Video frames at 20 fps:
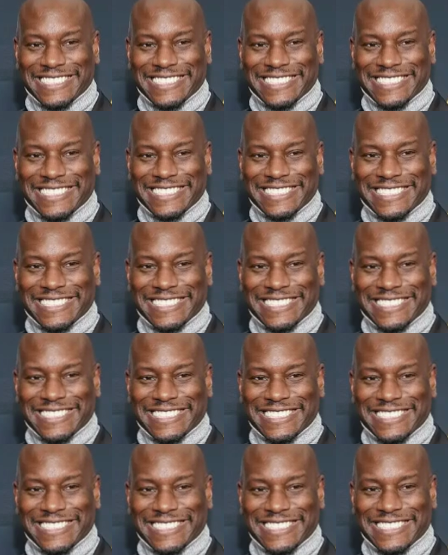
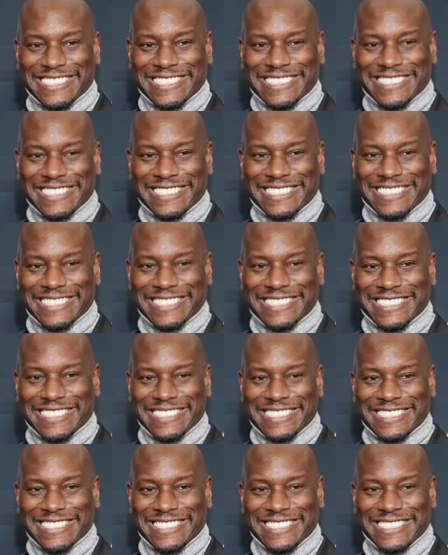
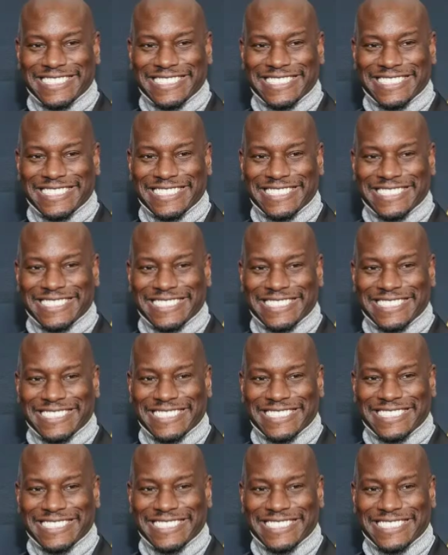(not speaking)